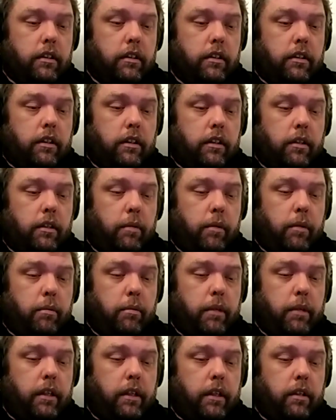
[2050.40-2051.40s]
on,
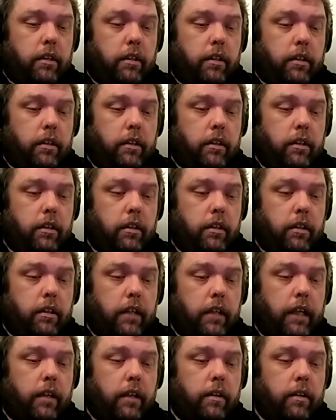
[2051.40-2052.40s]
WWE. Yeah.
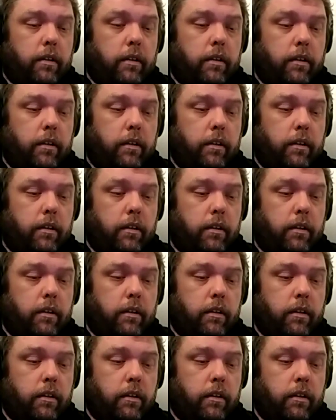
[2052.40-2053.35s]
Okay.